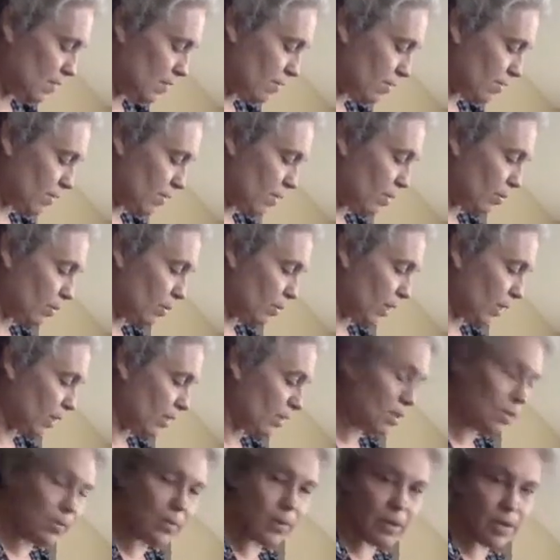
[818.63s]
for the
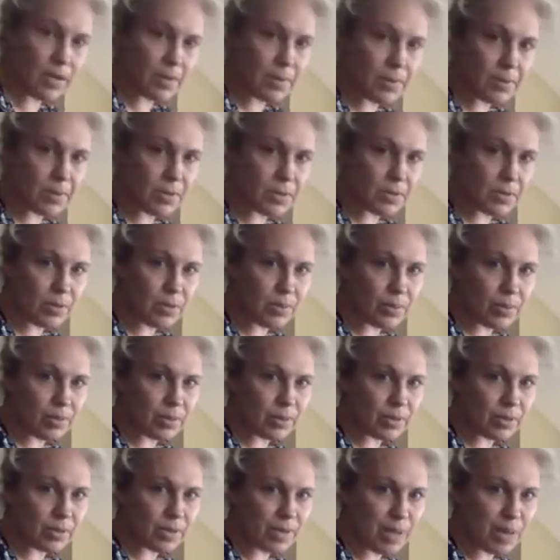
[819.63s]
plants. You want it to be super
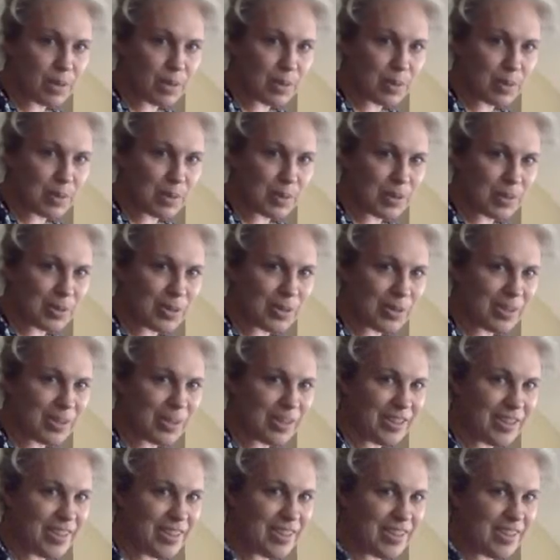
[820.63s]
stable
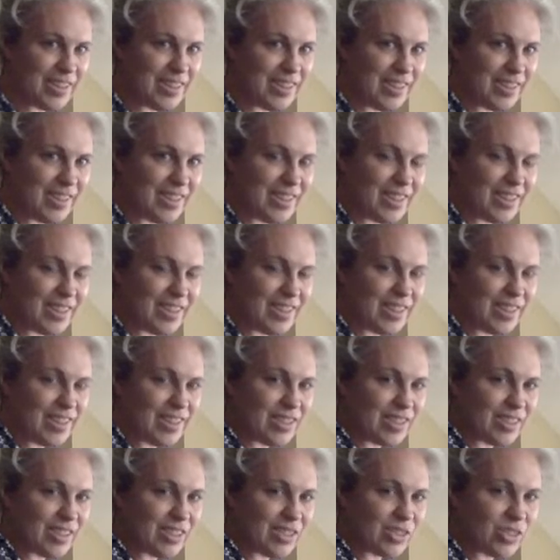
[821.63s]

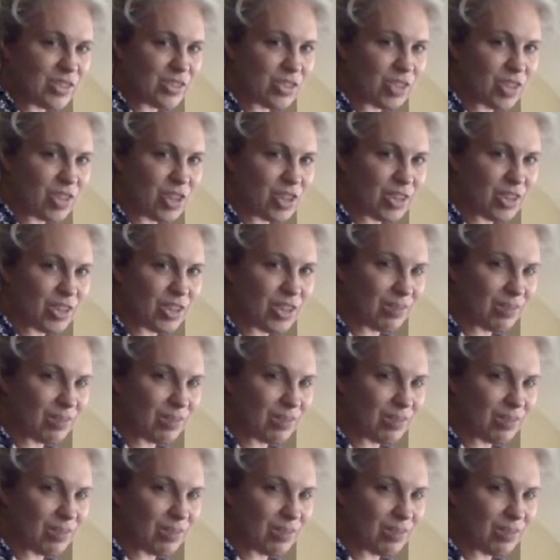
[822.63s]
and strong.